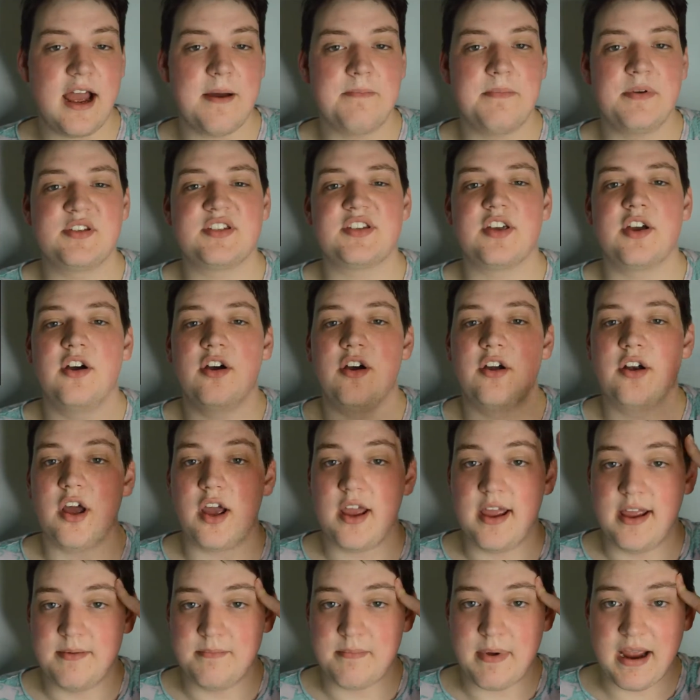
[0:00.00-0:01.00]

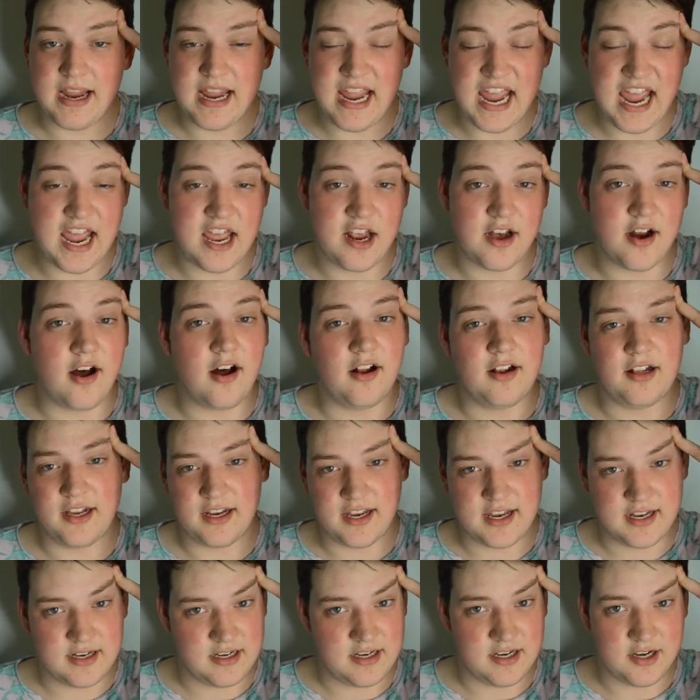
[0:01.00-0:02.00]
episode, in my head, all I
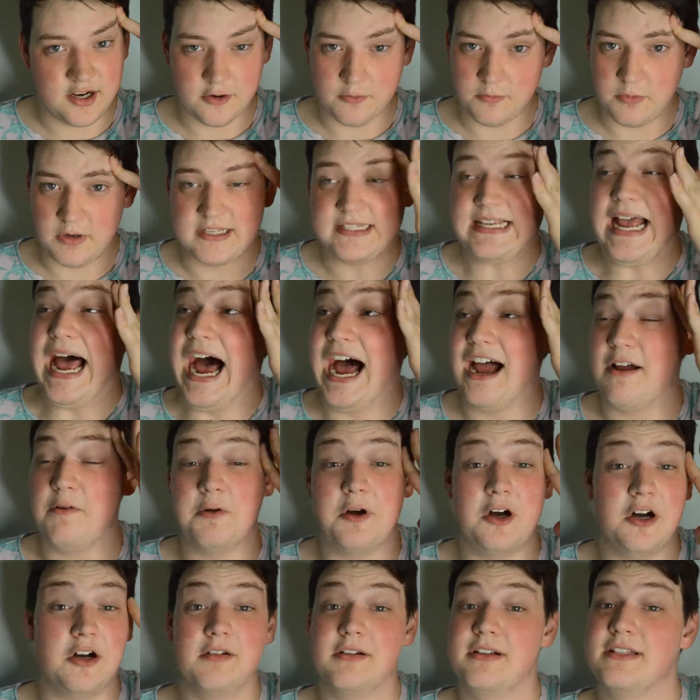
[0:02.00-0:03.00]
can hear was, I
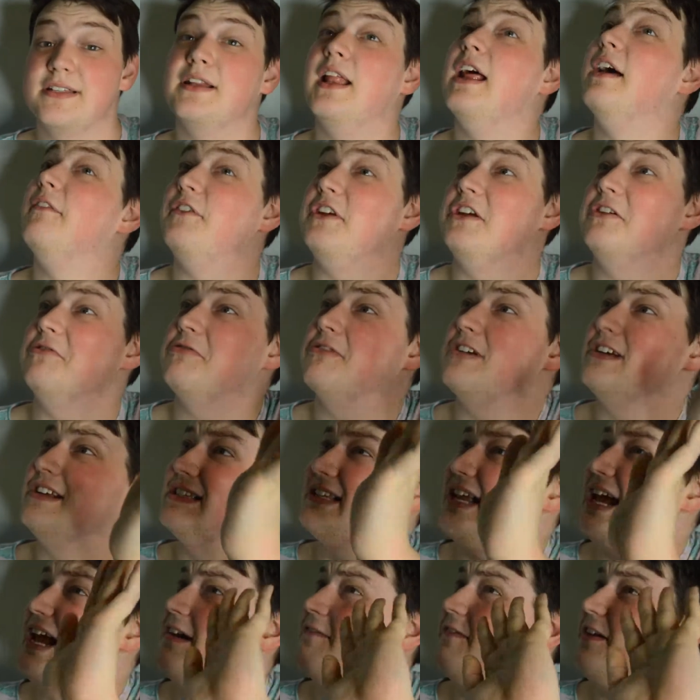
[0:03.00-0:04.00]
will always love you,
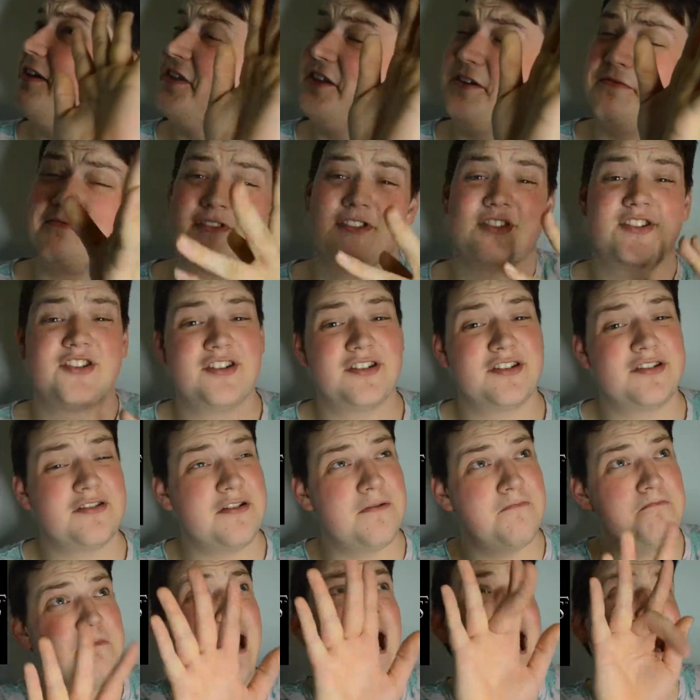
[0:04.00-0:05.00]
because everything was just
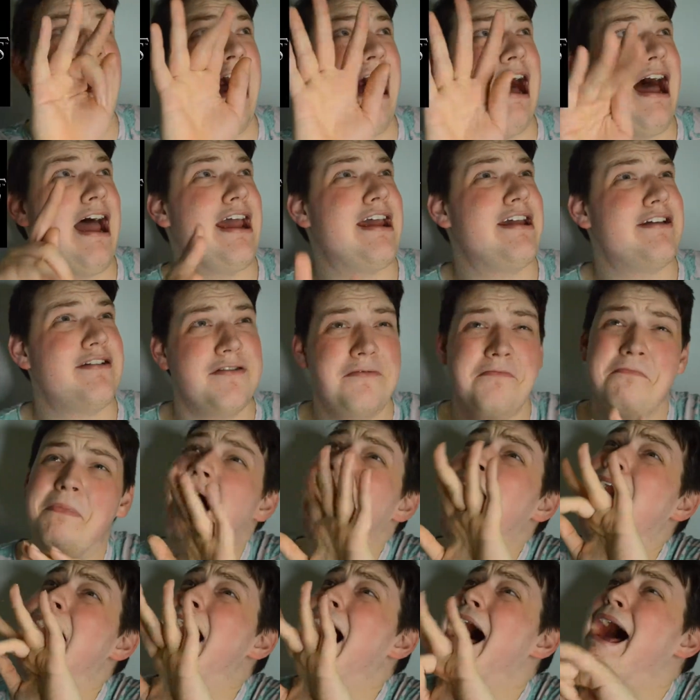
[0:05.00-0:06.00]
goodbye,
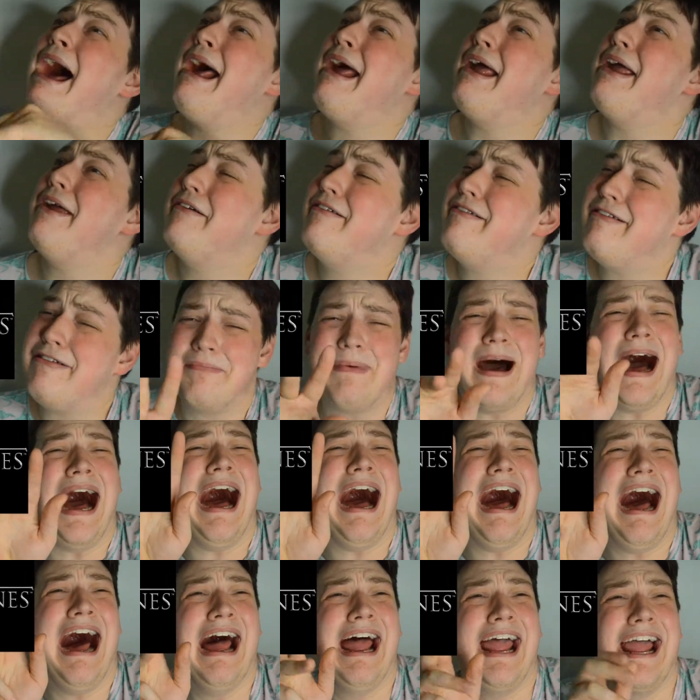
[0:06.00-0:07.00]
goodbye,
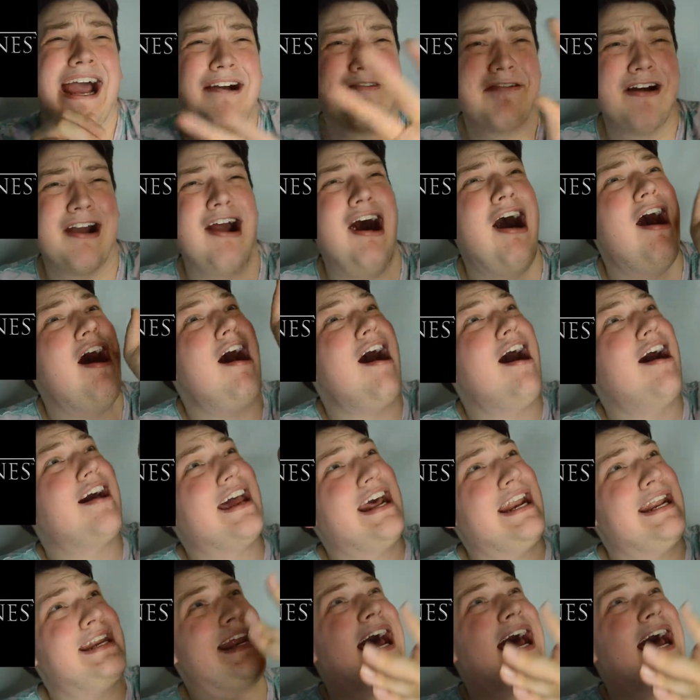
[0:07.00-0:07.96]
goodbye, we're all gonna